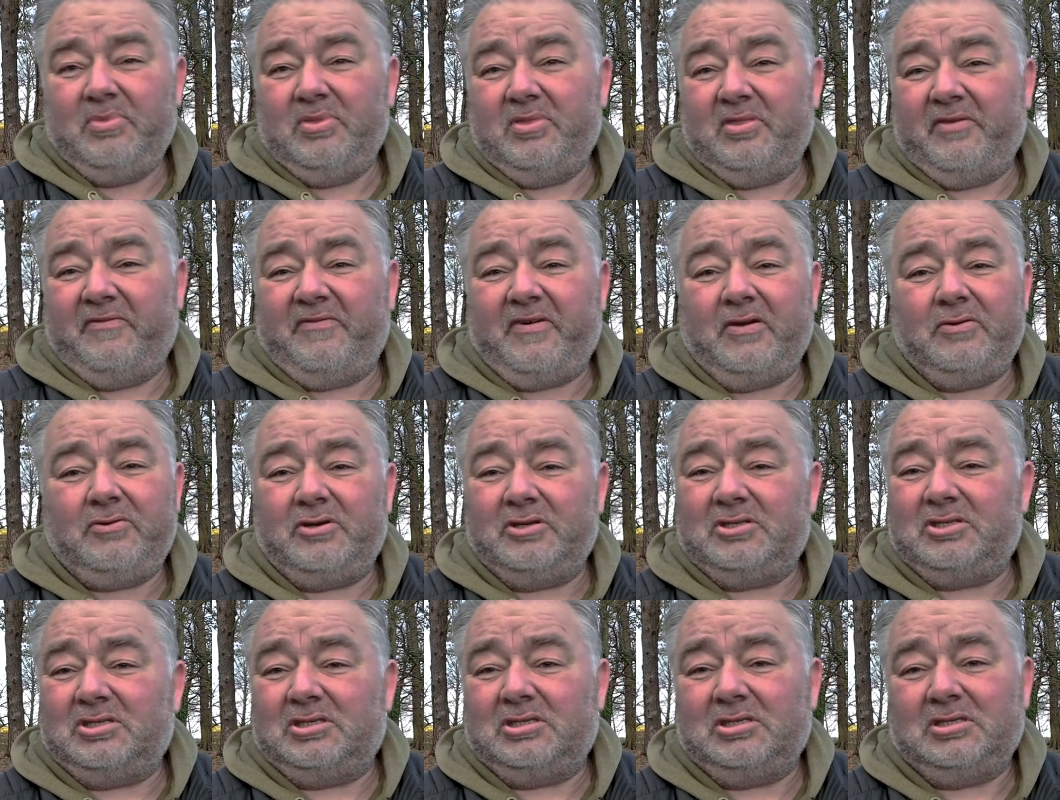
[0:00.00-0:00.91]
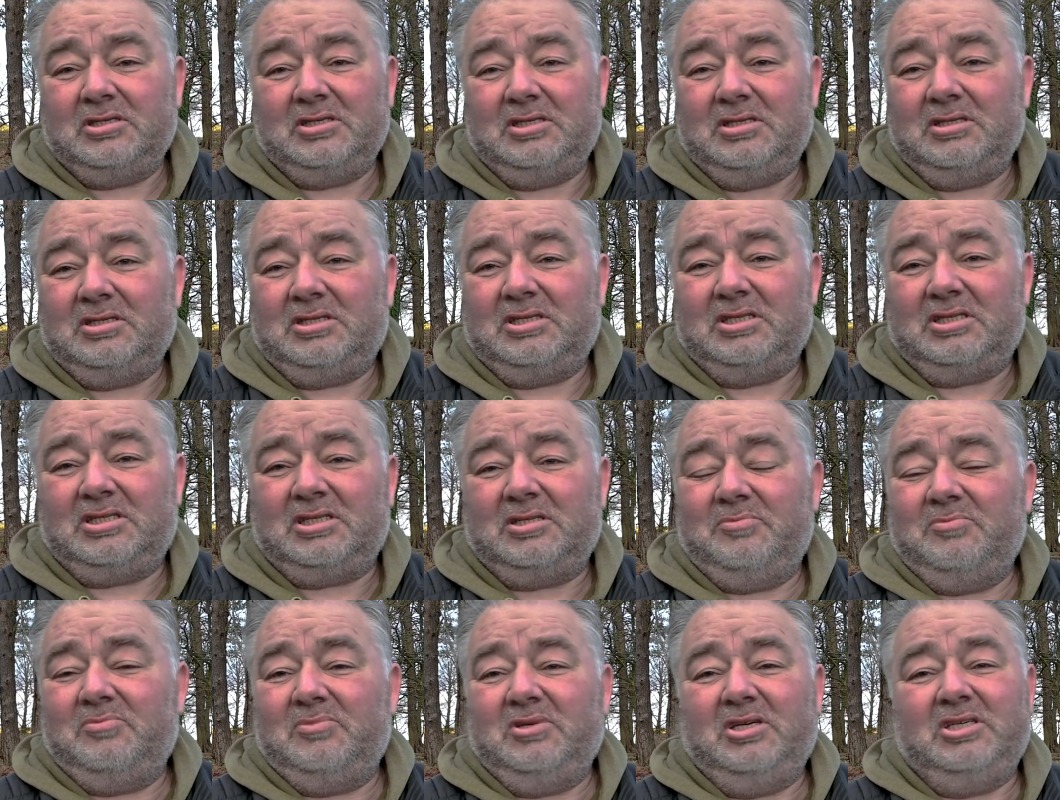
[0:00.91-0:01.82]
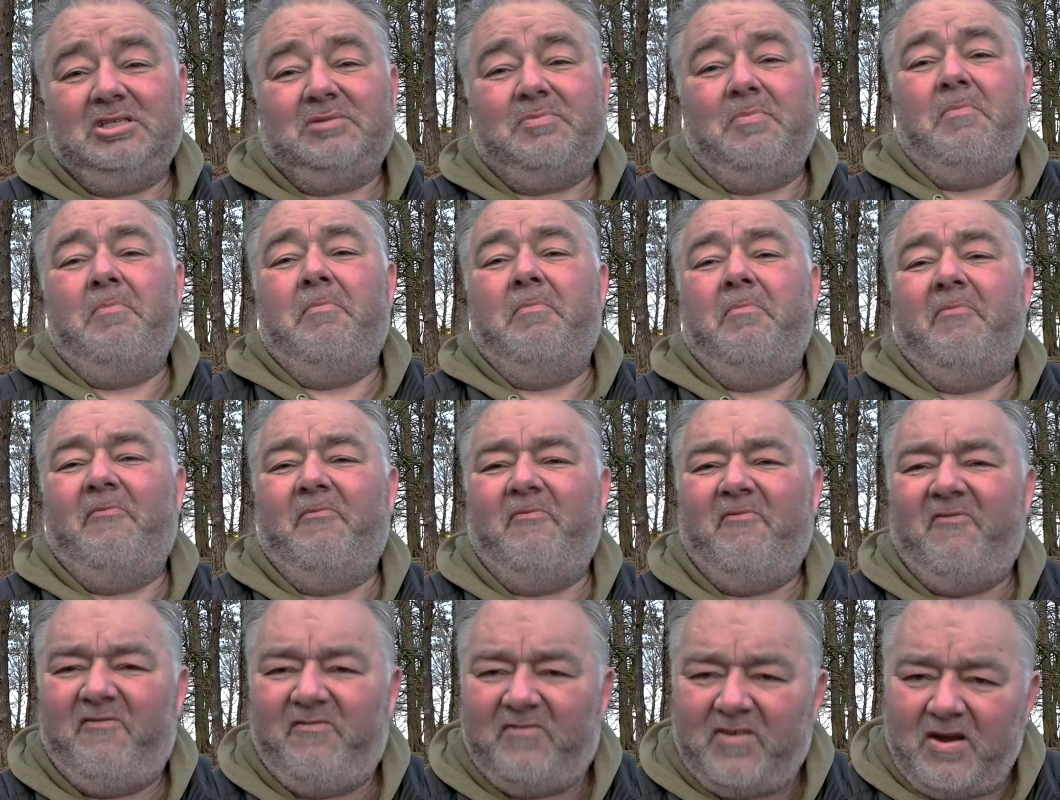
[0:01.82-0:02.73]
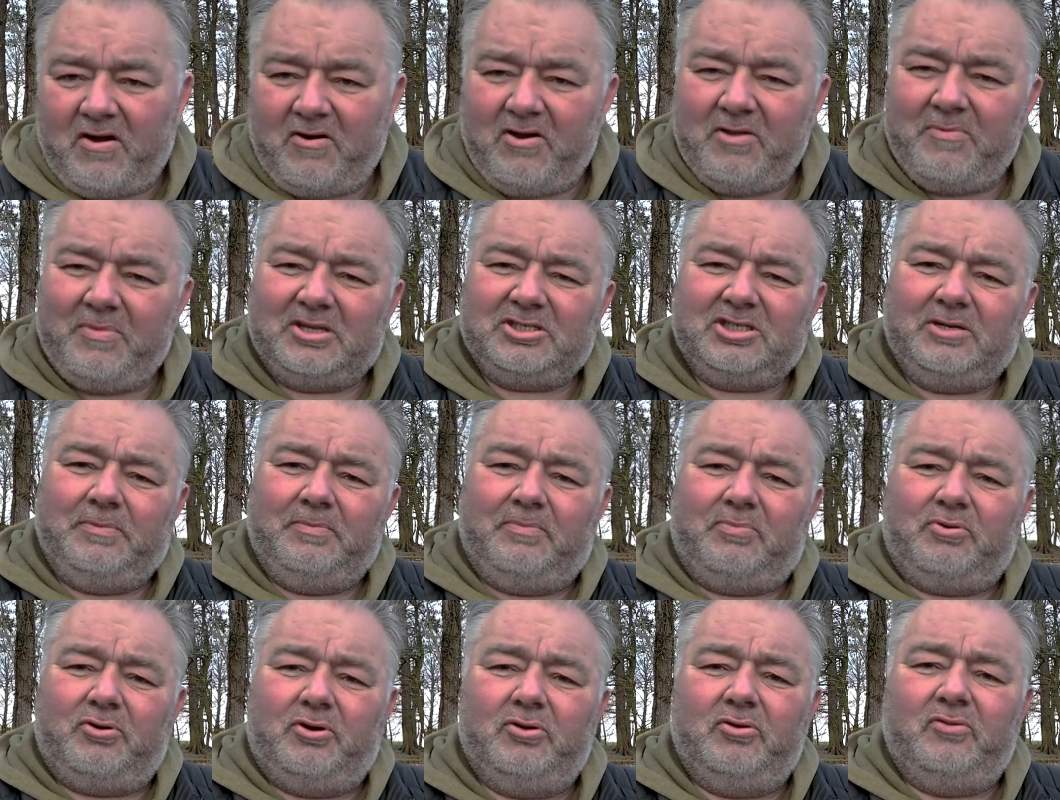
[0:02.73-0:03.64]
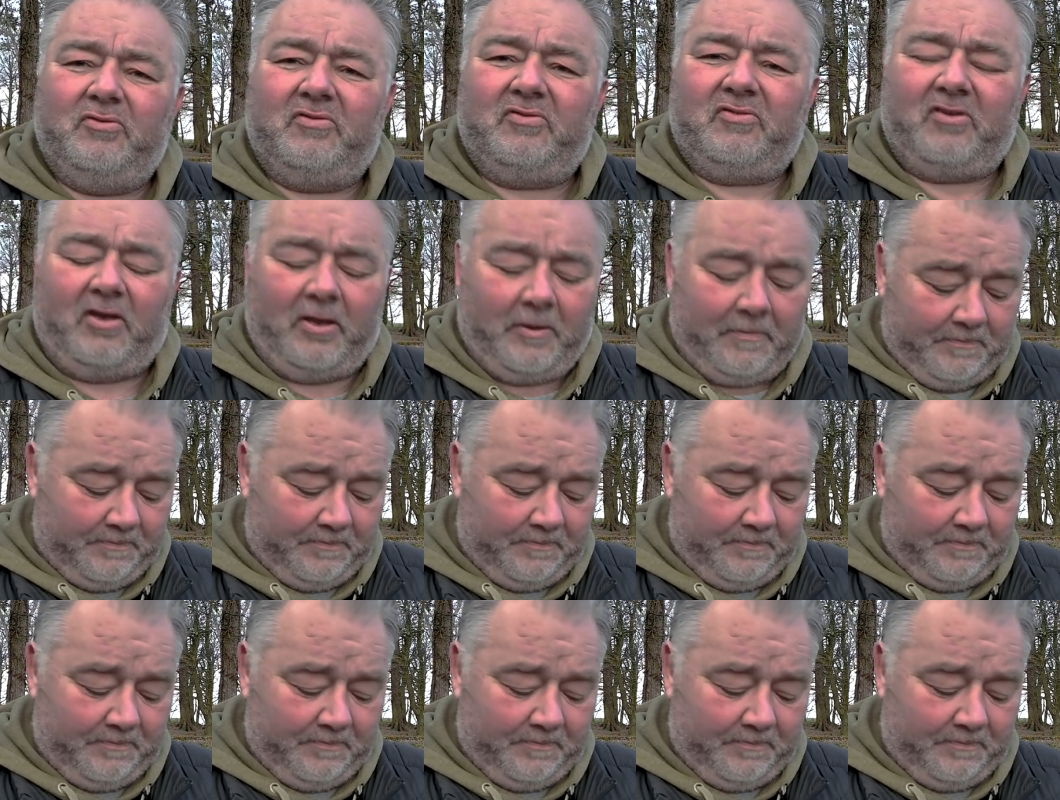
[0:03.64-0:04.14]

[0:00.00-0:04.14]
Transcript: The focus system is very much improved,